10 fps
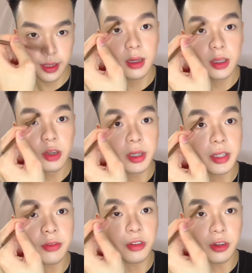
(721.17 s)
You want to
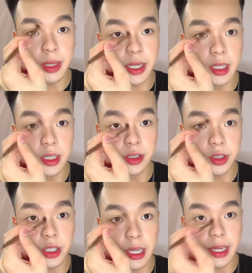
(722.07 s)
form like a little,
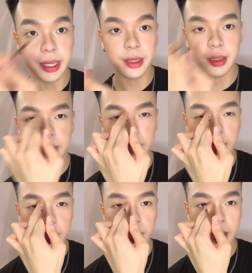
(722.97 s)
like,
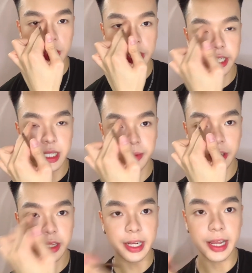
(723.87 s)
shape this part
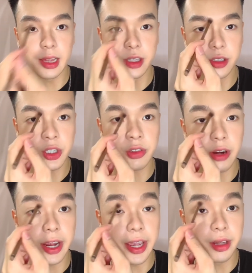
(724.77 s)
like that little
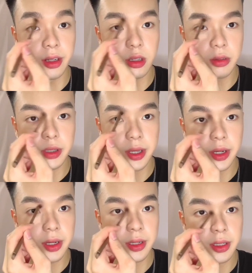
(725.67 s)
triangle over
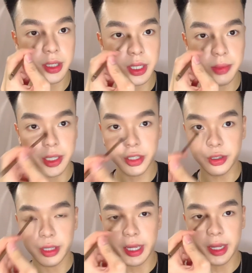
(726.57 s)
there. Just make sure
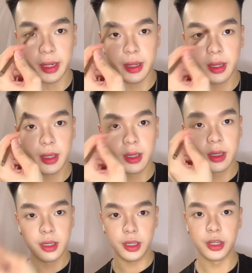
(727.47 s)
that,
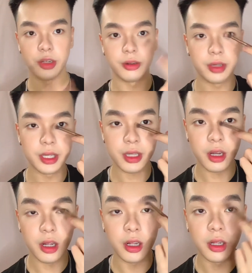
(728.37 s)
you know, it's
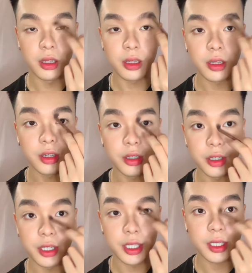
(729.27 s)
all good
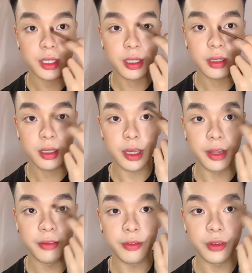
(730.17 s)

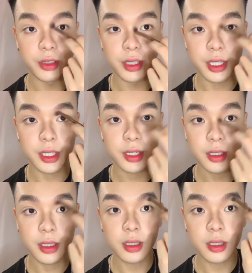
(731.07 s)
and filled in.